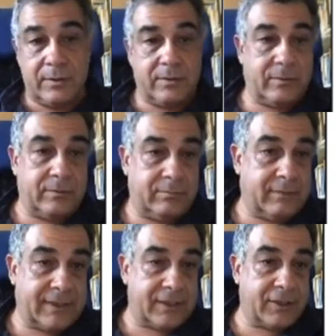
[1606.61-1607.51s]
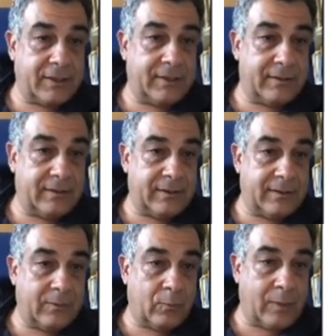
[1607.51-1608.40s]
So essentially, this
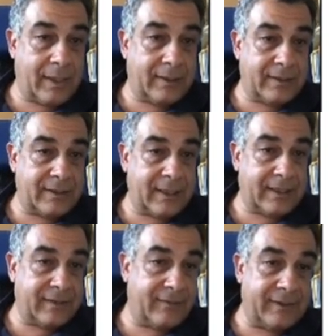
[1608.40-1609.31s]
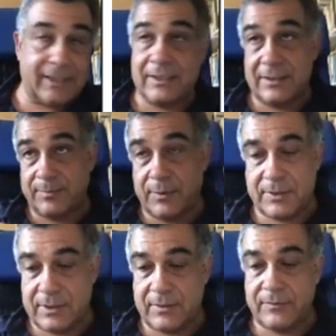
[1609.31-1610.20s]
one is negative and the other is
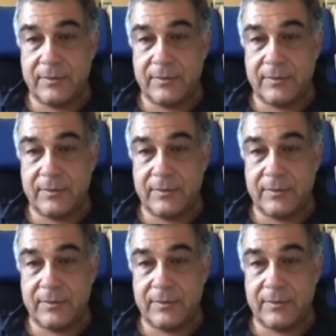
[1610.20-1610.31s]
positive.